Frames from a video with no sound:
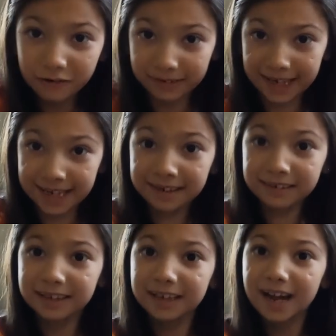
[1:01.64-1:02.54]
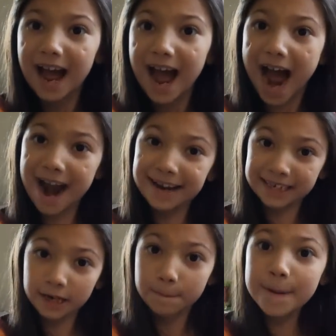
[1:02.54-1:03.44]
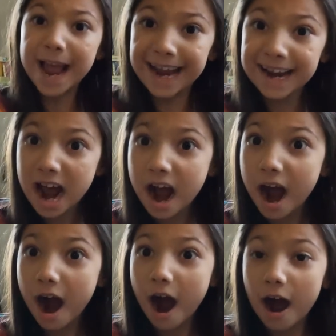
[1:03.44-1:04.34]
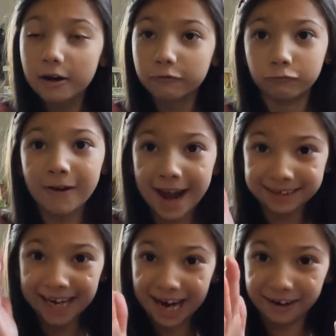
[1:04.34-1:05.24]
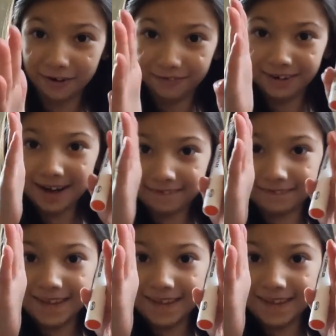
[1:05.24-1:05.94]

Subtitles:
Green. And it's going to be rectangle like